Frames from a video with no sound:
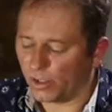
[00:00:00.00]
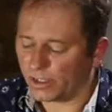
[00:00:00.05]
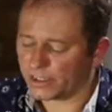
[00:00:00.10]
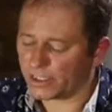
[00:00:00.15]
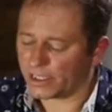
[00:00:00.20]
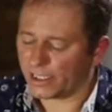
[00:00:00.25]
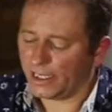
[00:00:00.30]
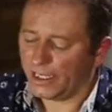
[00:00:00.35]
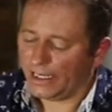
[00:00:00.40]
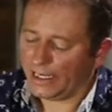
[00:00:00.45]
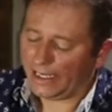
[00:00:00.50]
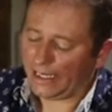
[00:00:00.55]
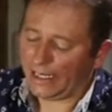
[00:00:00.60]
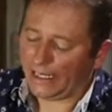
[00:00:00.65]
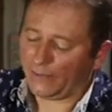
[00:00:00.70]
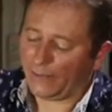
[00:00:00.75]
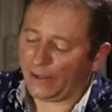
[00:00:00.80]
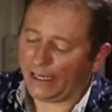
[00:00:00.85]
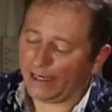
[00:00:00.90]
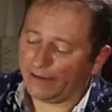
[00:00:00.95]
And so
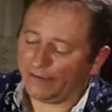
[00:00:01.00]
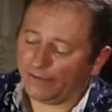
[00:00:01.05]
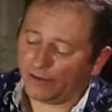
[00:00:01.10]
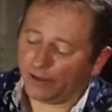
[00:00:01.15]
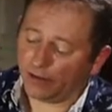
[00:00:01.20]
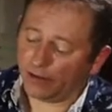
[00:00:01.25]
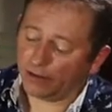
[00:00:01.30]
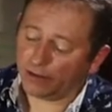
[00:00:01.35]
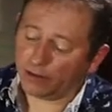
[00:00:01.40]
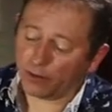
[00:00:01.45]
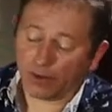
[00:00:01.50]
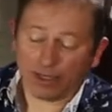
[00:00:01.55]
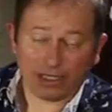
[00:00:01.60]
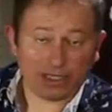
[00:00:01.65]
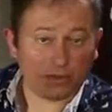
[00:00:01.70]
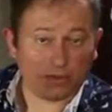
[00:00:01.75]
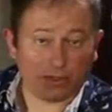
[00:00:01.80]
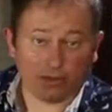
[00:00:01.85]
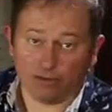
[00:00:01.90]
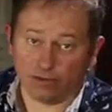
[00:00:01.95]
here we have a
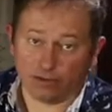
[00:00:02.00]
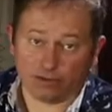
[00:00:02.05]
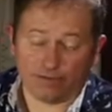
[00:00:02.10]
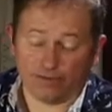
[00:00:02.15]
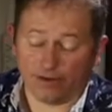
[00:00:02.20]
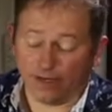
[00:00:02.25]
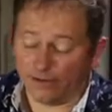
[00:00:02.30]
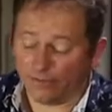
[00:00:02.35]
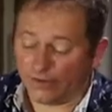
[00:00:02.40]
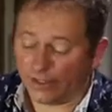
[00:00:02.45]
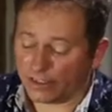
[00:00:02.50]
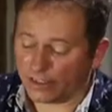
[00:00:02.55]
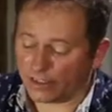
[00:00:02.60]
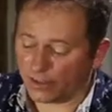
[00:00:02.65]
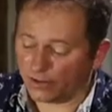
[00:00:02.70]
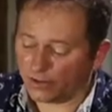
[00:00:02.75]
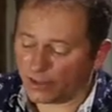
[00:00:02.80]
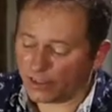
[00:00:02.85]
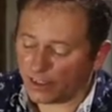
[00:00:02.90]
2012, it's 5 years old,